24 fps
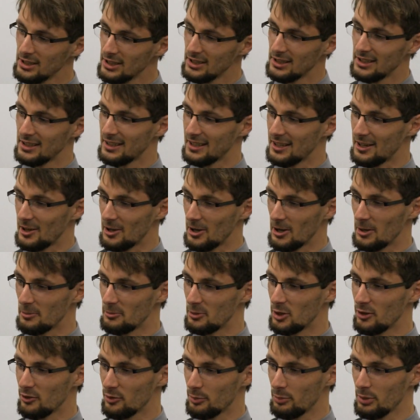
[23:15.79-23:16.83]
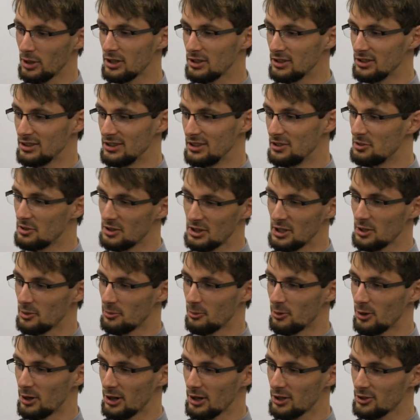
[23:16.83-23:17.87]
You have a button, you think it
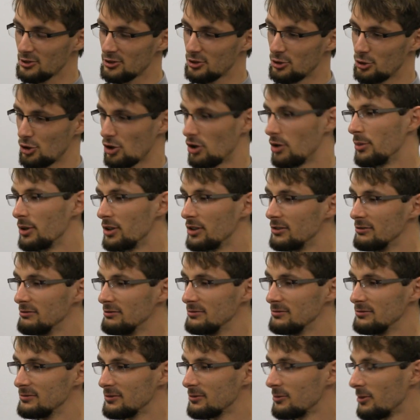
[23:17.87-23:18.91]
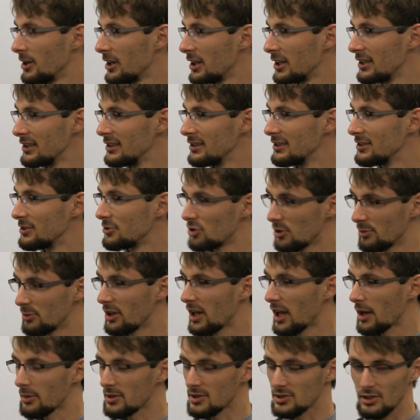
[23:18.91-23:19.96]
works, German, right? German
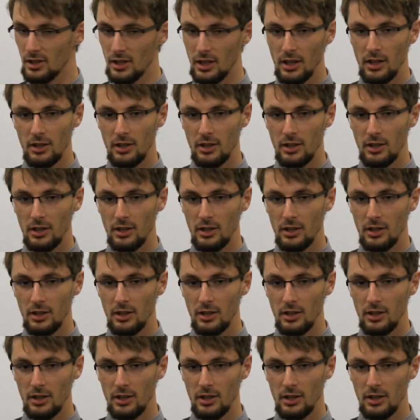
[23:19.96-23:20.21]
happens.